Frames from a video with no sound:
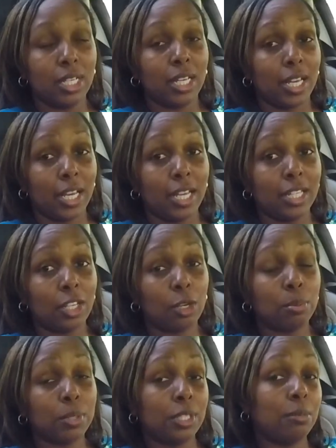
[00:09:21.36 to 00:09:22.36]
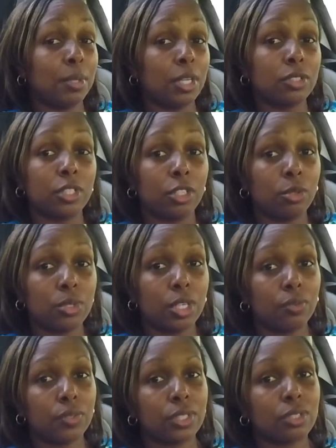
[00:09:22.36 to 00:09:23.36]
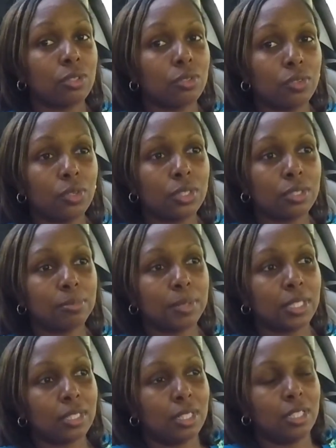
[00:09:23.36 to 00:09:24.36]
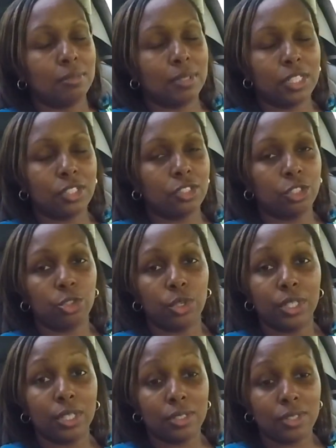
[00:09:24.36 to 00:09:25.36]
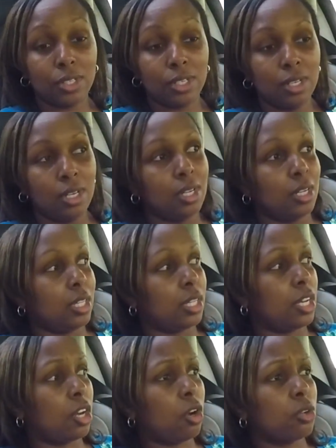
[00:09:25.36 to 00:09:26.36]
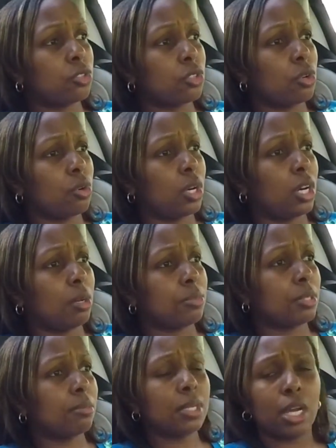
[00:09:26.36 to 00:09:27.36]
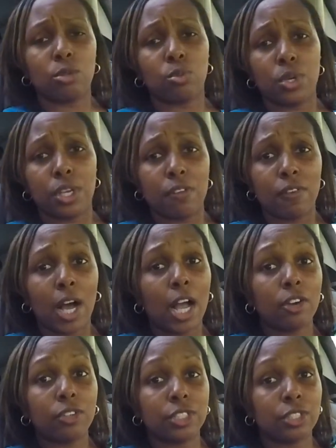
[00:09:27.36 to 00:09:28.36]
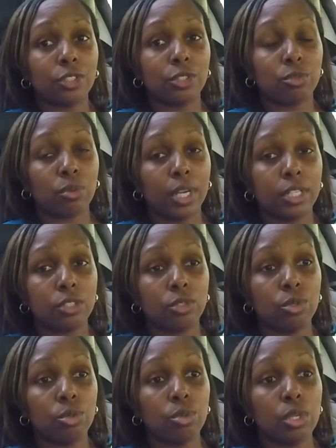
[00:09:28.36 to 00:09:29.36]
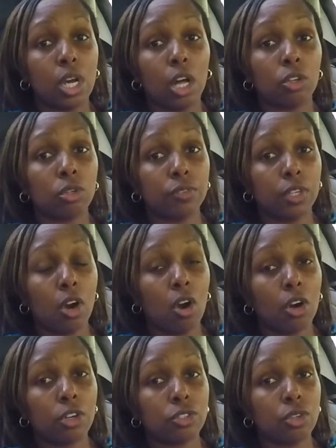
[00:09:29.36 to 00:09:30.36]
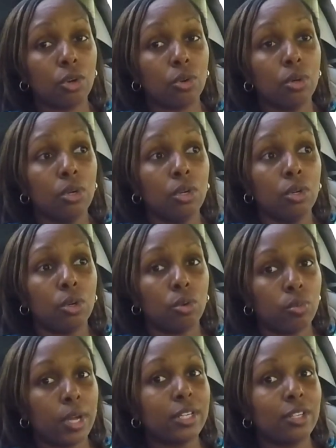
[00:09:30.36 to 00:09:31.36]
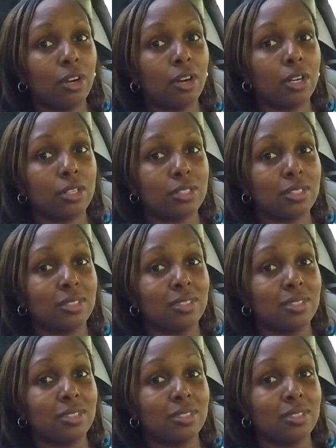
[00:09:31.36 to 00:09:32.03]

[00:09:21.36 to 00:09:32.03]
and there are plenty of males that don't take risks. So of course, but that's just the trend they see. They also sometimes will give higher insurance rates to the color of the car. So red cars